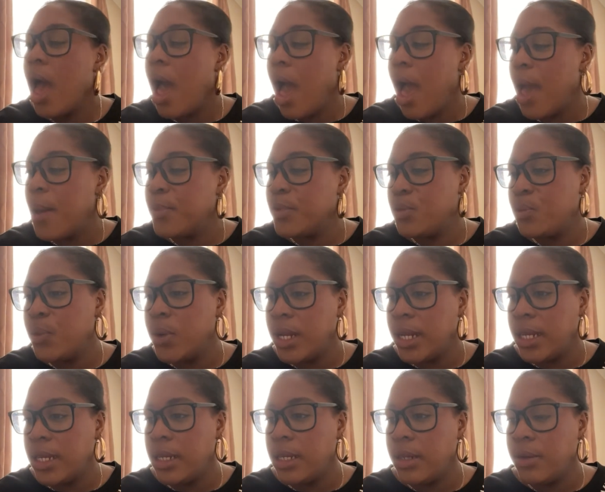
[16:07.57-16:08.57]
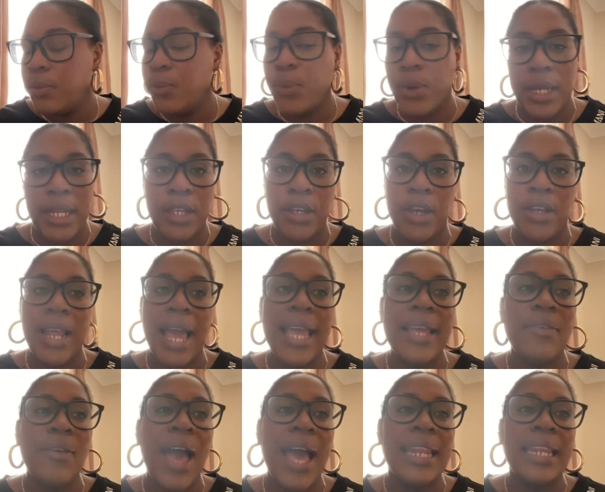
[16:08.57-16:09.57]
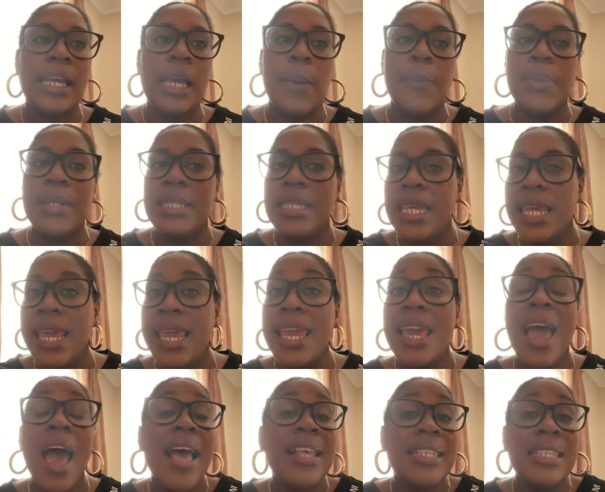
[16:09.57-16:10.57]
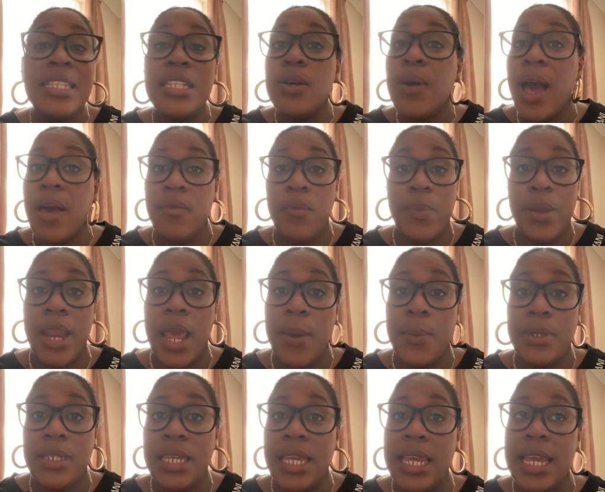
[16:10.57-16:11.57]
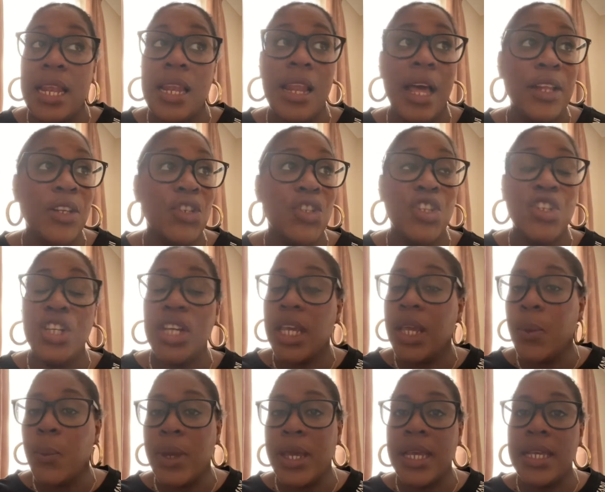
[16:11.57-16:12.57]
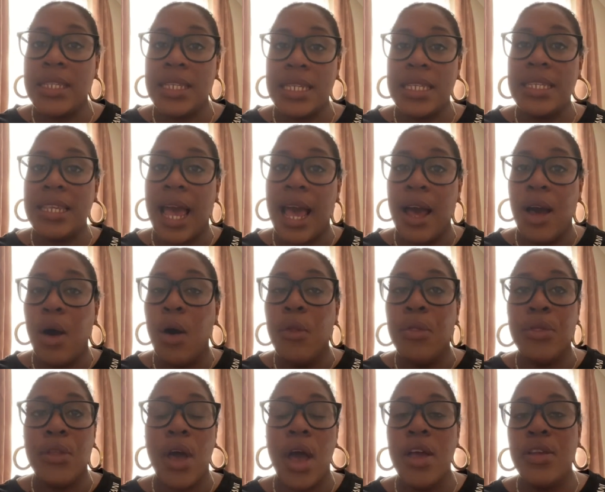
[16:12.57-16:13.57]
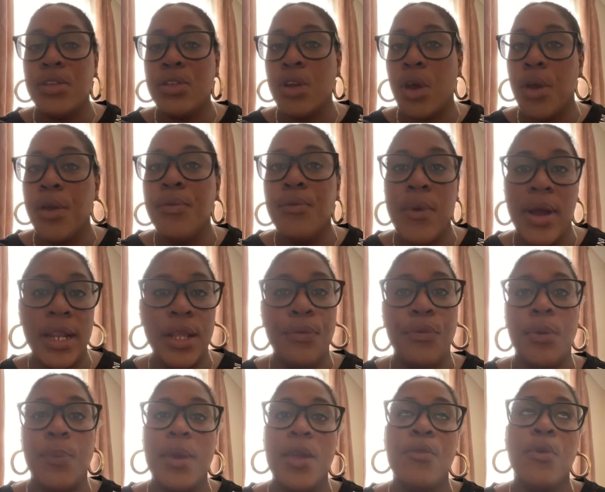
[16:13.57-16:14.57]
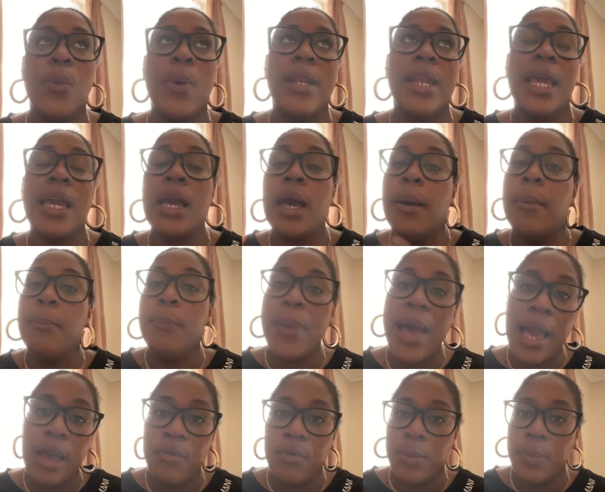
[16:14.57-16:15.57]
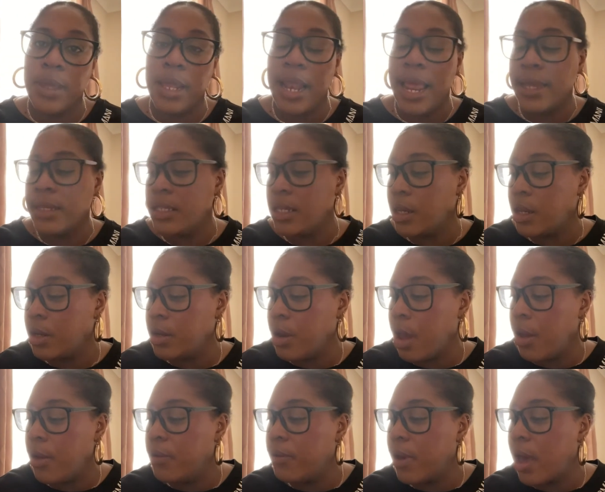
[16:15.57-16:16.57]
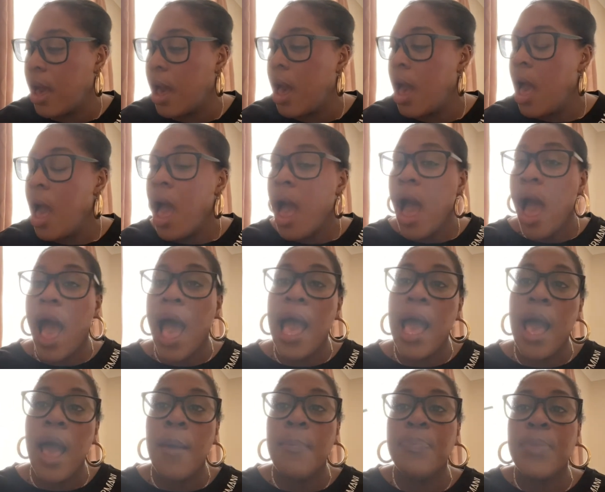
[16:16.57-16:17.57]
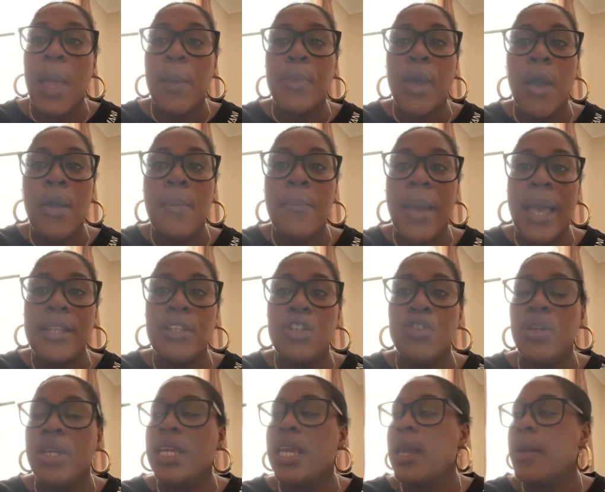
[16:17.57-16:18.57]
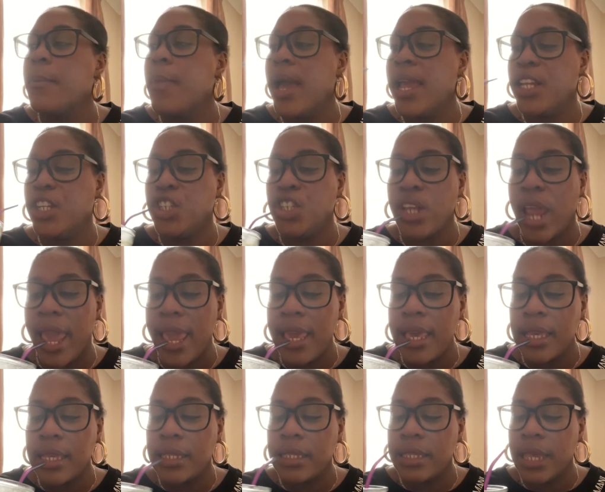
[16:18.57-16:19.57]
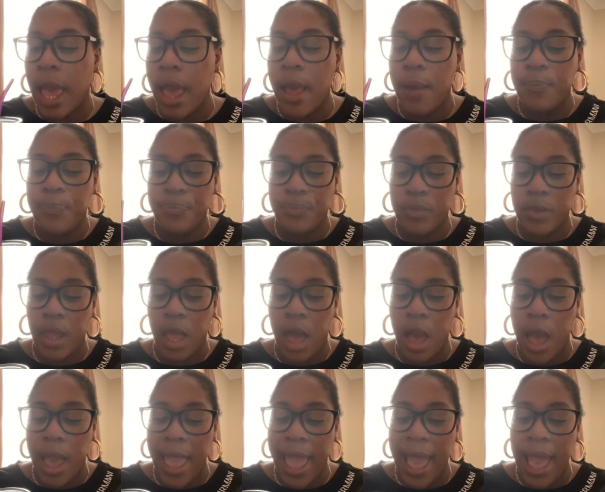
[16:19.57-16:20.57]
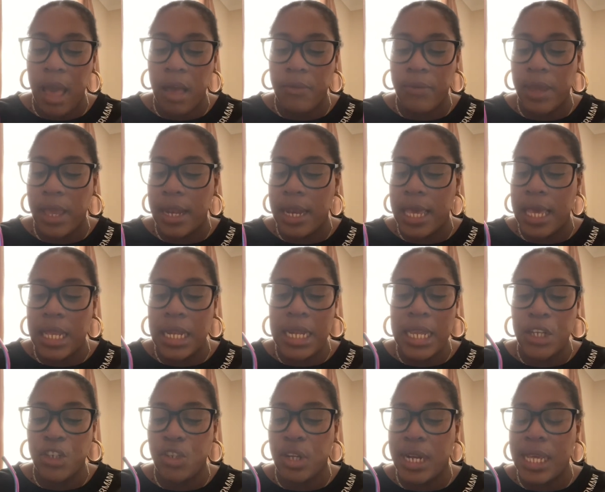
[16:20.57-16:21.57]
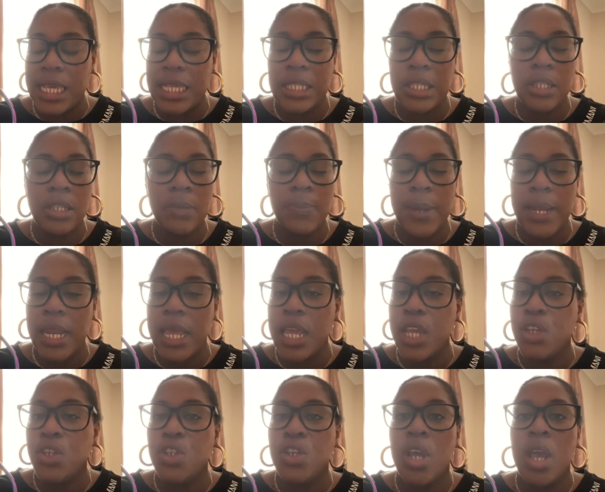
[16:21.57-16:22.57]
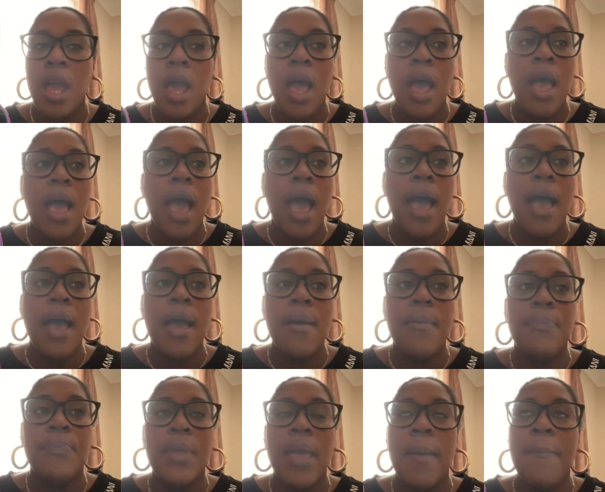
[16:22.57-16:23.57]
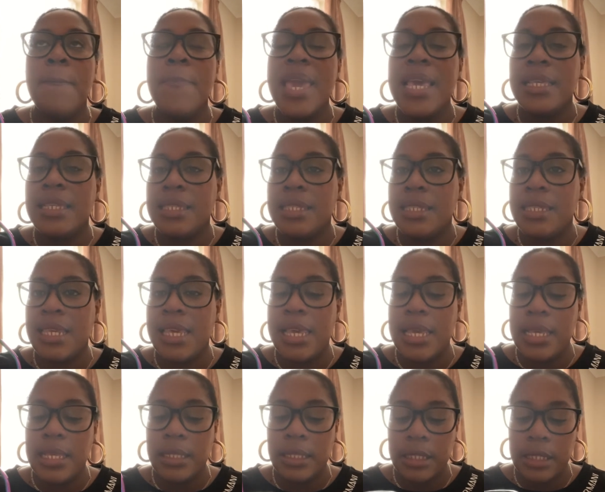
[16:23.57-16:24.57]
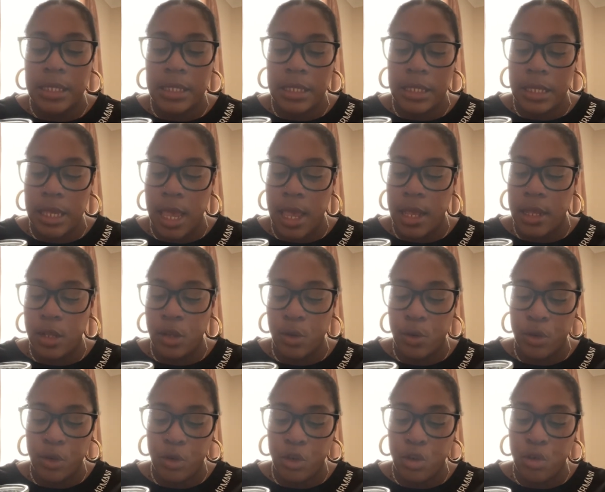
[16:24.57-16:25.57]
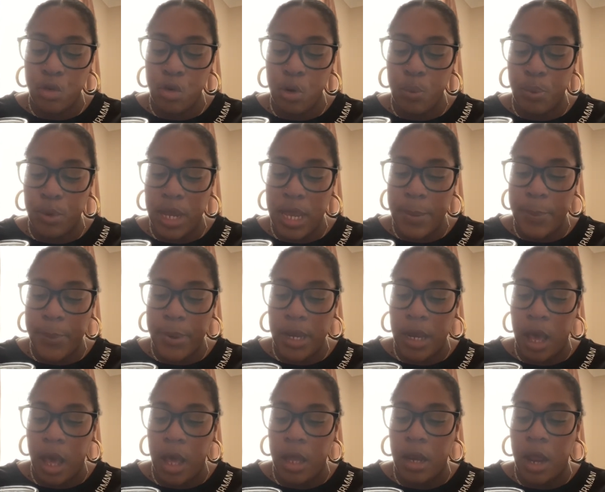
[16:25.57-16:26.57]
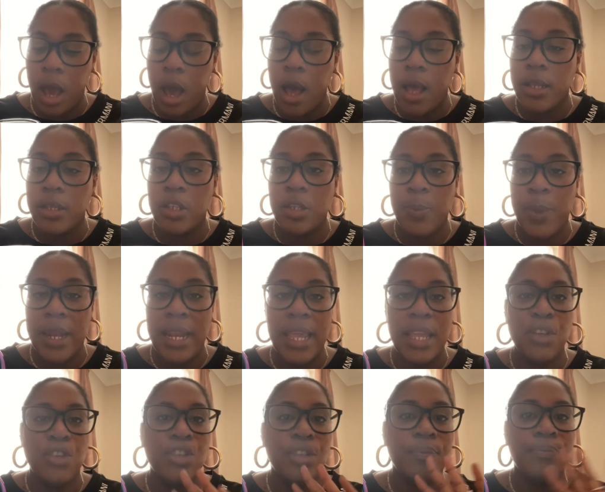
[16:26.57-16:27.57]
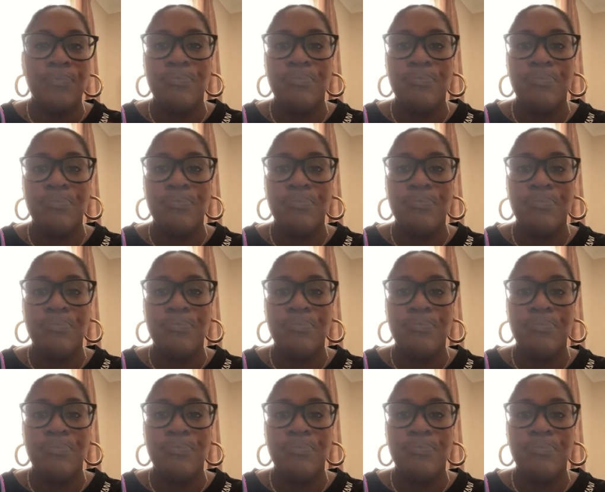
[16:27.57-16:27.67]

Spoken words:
It's really, really good. I have had a cup of tea. Still haven't been able to eat lunch. The chicken wings are sat on the stove ready for me for when I come back from collecting Nova. I'm going back to drinking my shakes. I have in it literally spinach, mixed seeds, strawberry, banana, spinach.